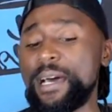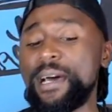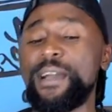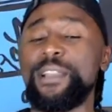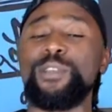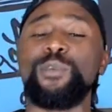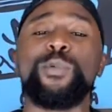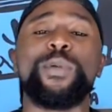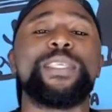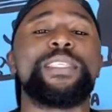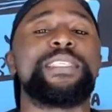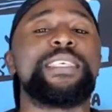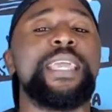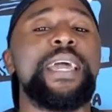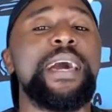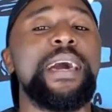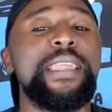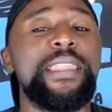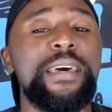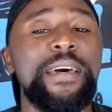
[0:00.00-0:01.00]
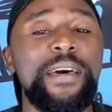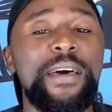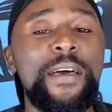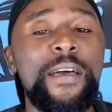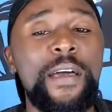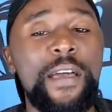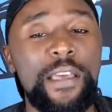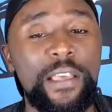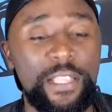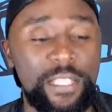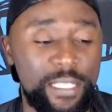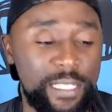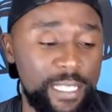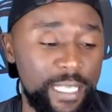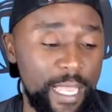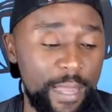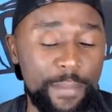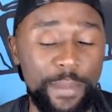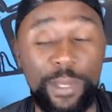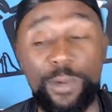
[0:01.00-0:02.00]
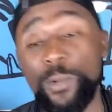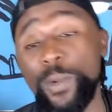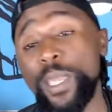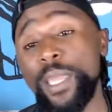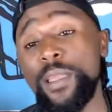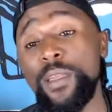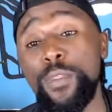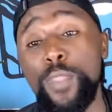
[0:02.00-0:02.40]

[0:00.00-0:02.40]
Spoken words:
Louisiana this coming week.